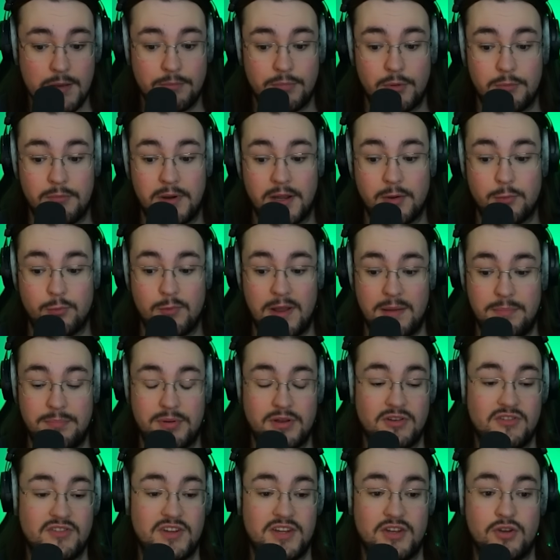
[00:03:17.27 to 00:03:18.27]
but my
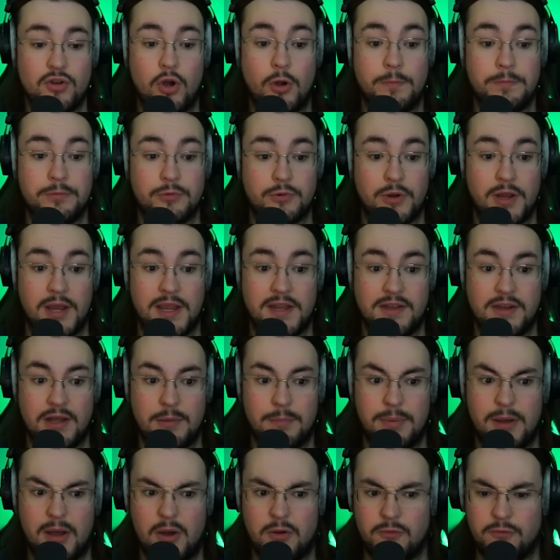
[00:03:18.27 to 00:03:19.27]
weapon did upgrade
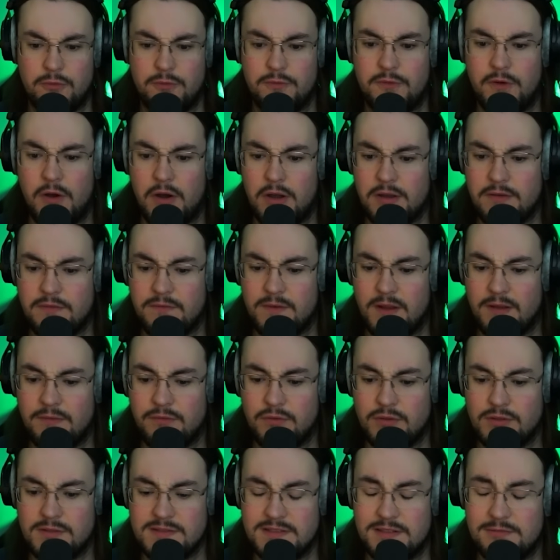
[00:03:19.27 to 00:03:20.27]
about 5
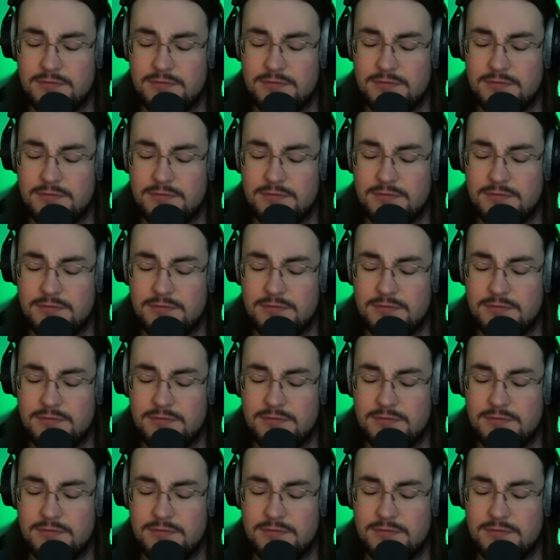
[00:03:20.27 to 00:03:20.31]
levels.